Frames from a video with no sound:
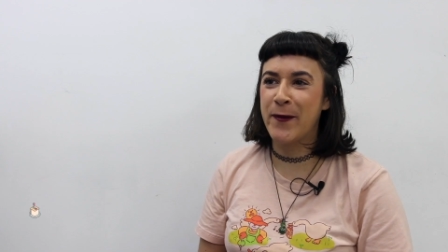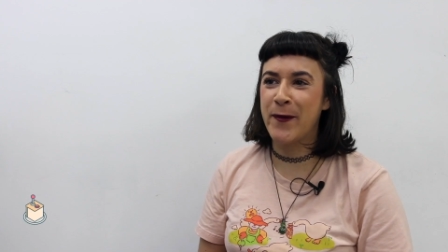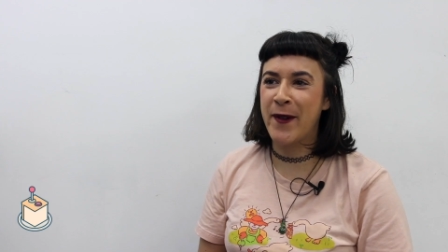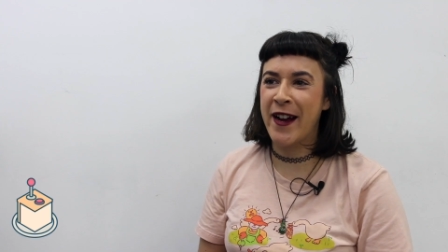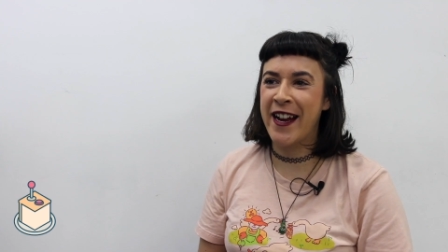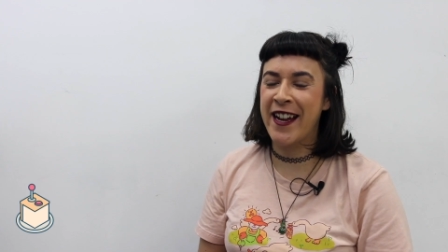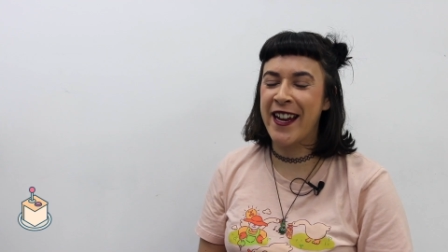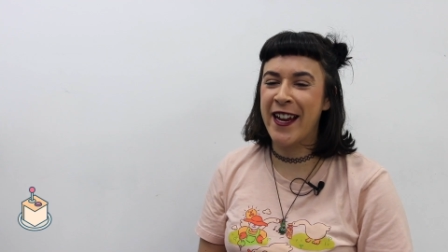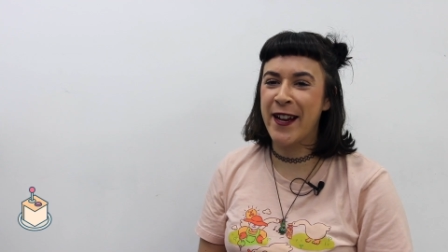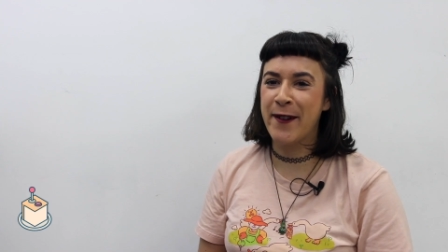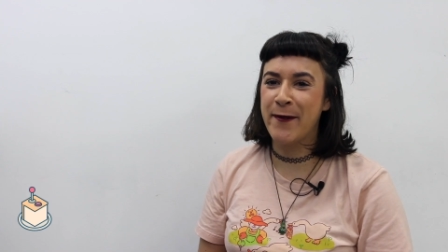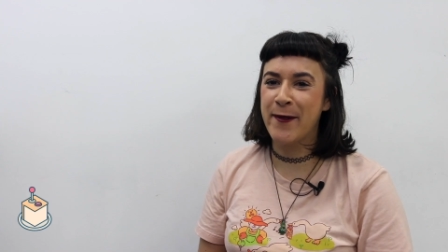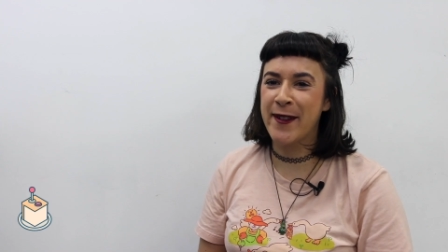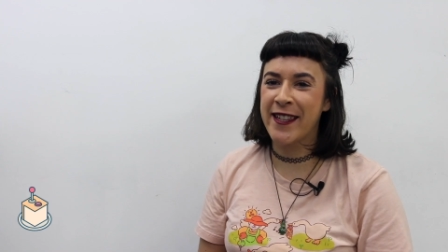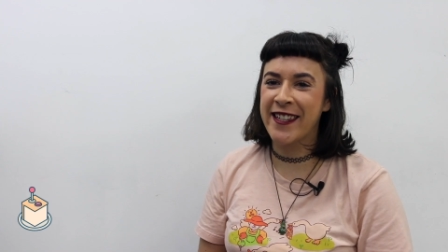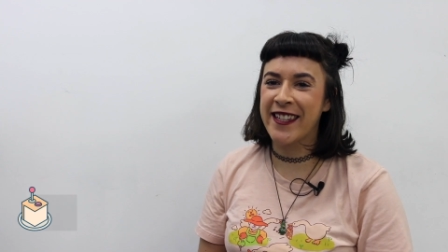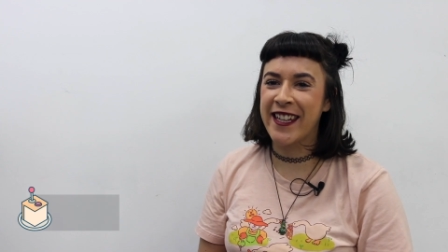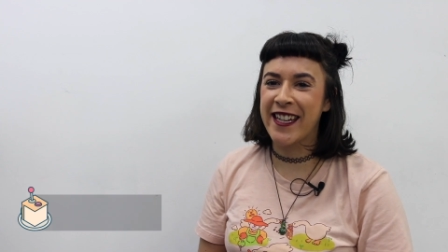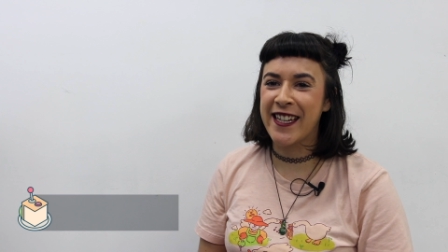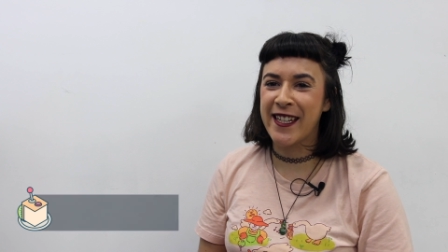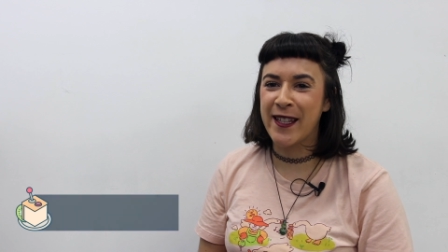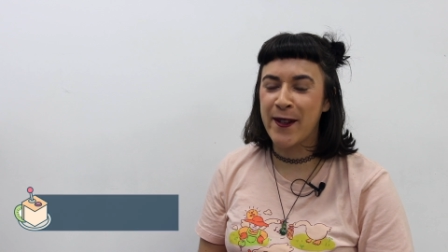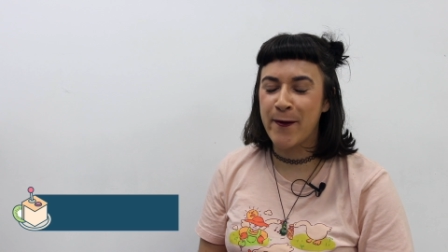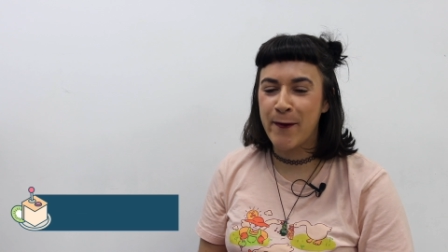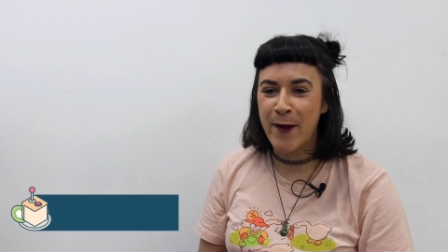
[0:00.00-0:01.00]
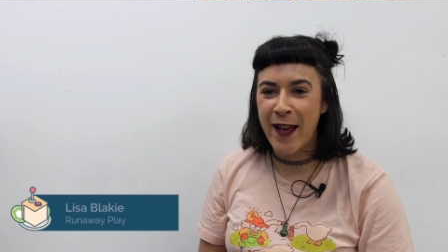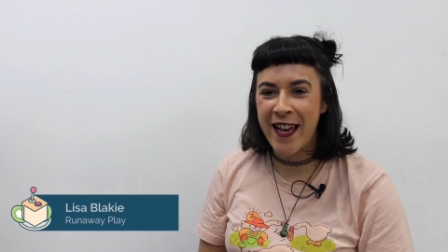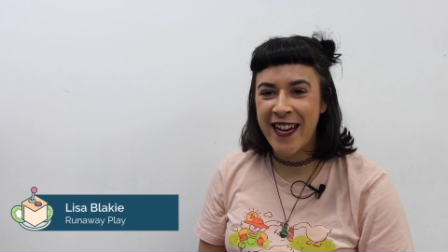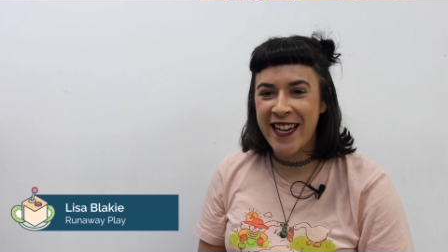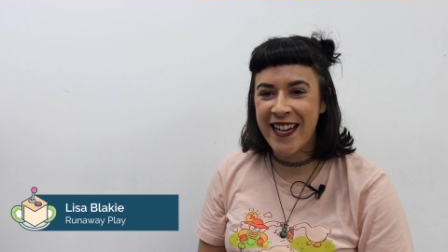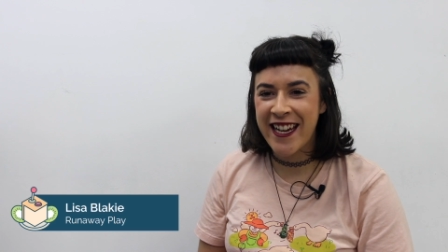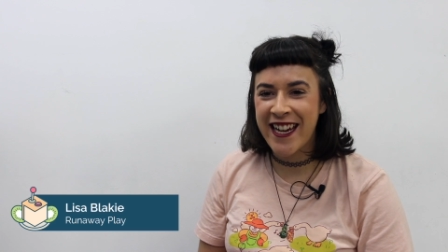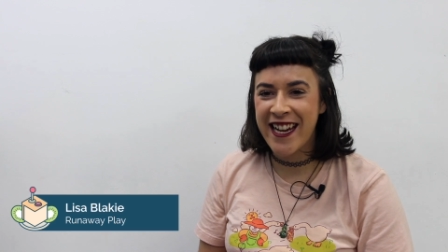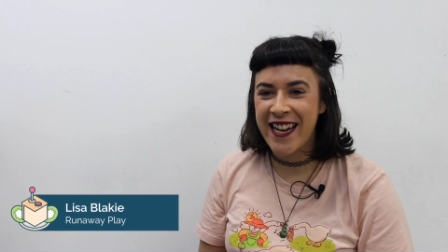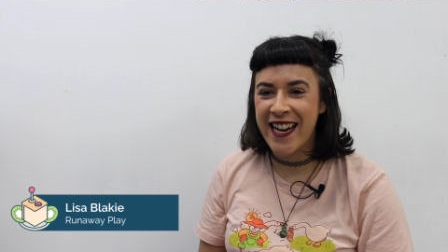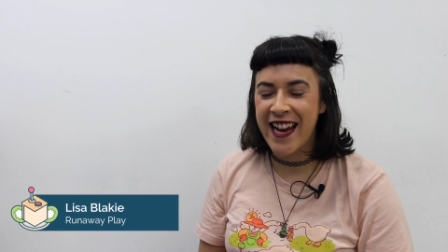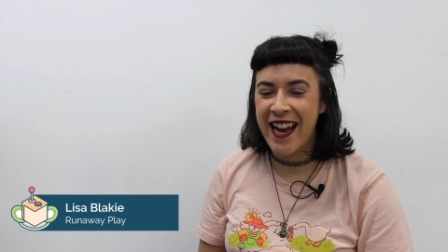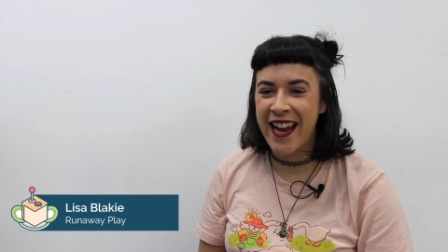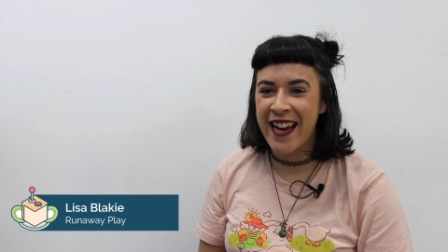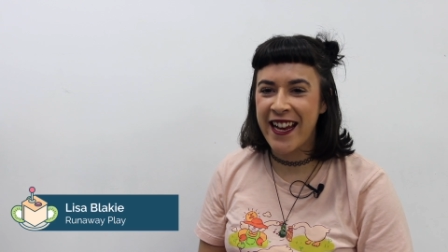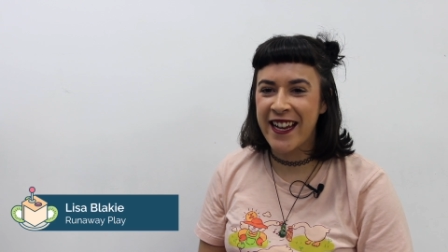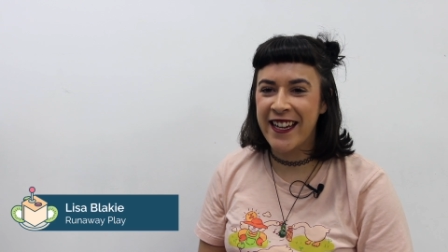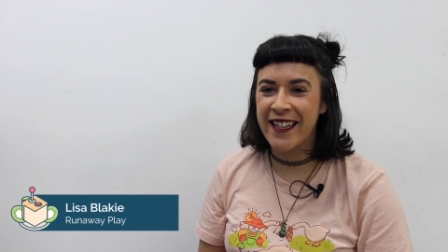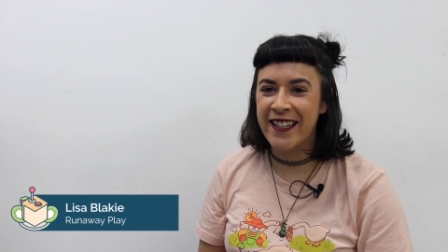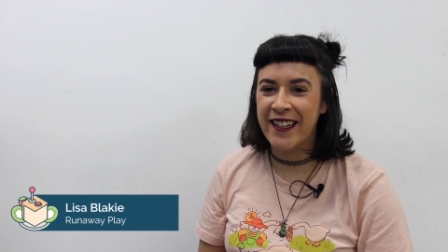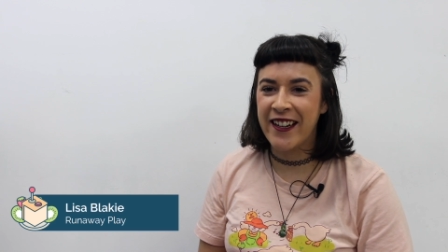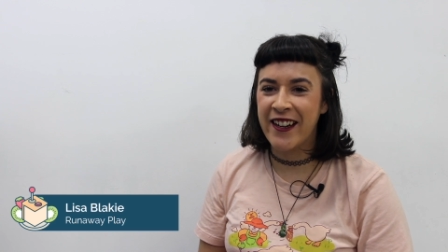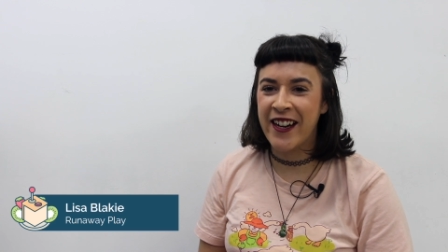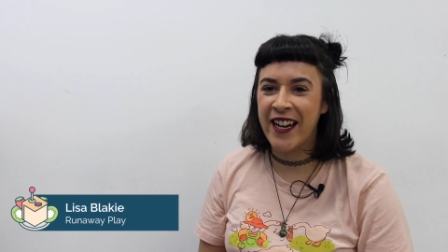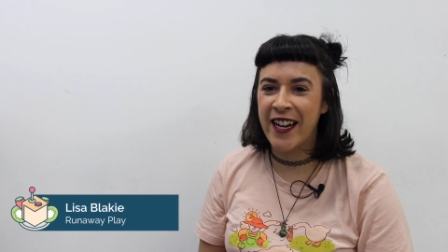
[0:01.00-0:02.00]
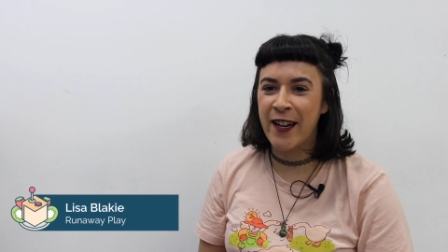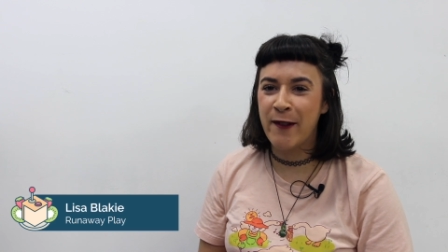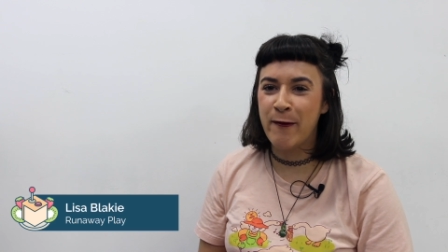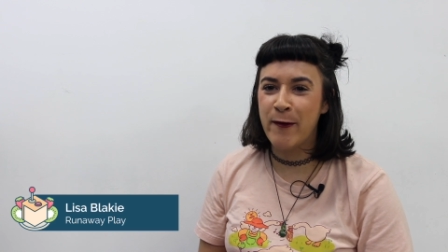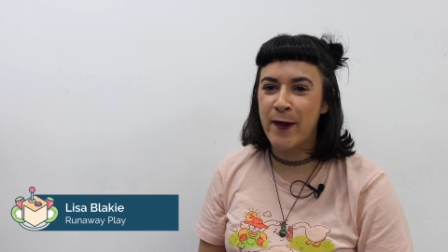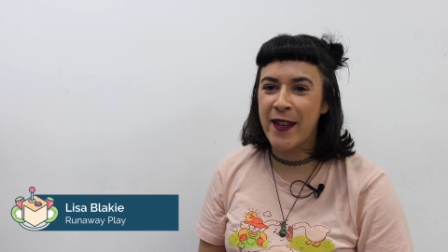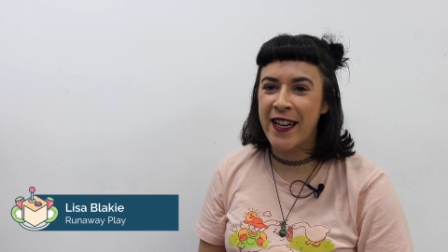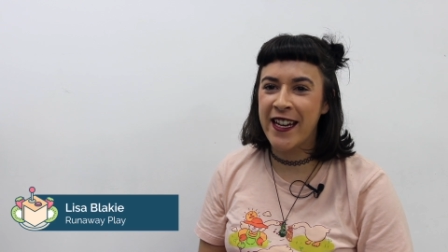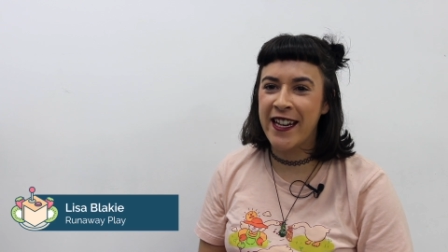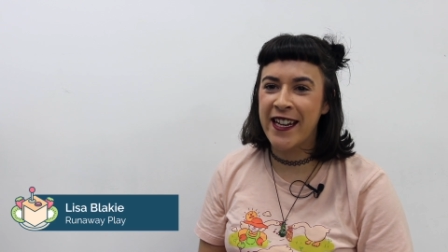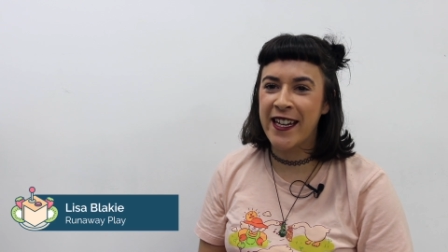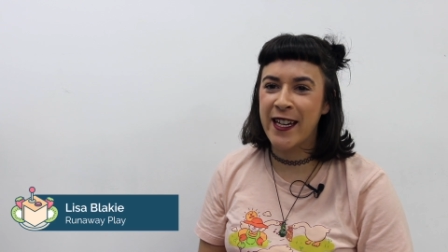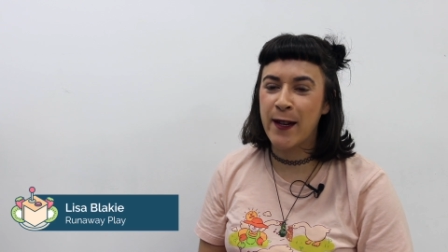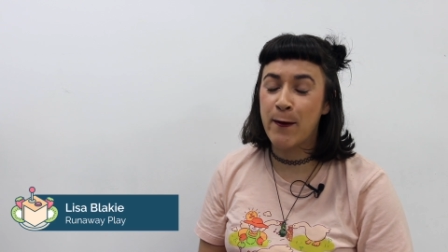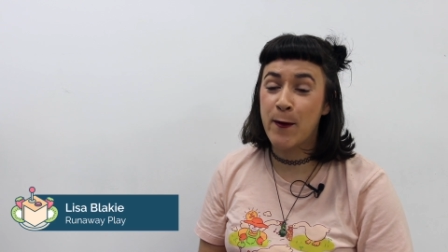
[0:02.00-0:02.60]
My name is Lisa Blakey and I am the